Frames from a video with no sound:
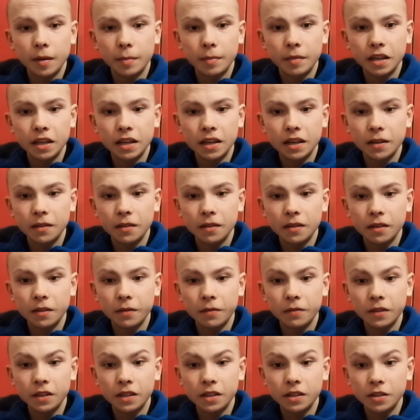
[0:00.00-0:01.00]
I mean,
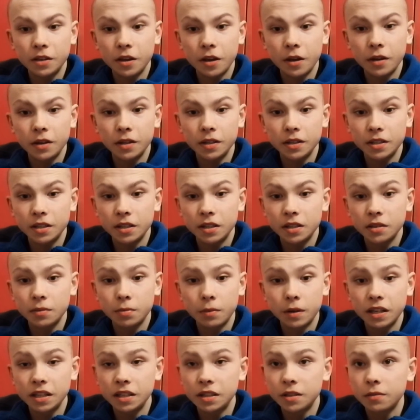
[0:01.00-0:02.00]
if he's going to the
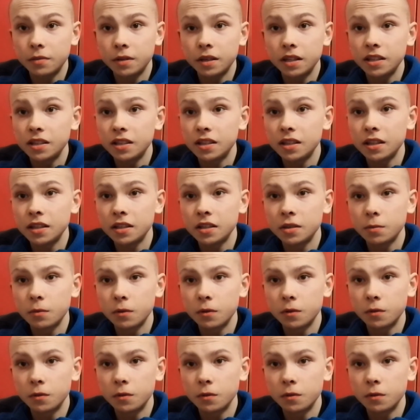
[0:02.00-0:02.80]
2026